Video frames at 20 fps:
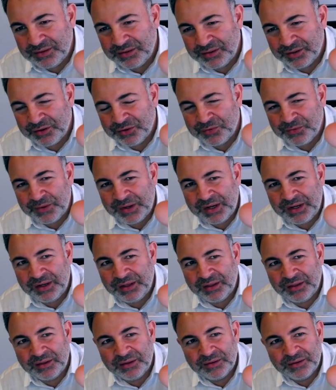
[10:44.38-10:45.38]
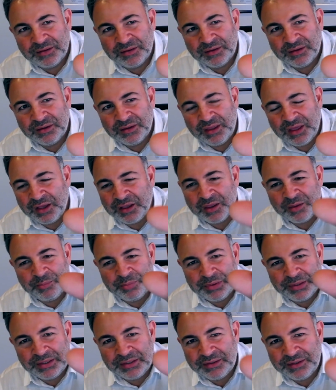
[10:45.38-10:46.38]
creating a
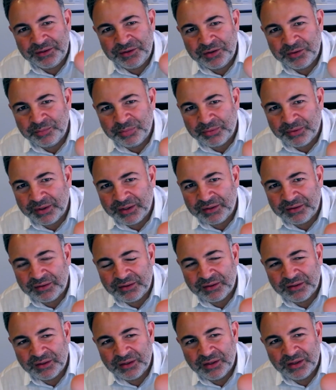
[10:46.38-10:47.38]
completely new brand,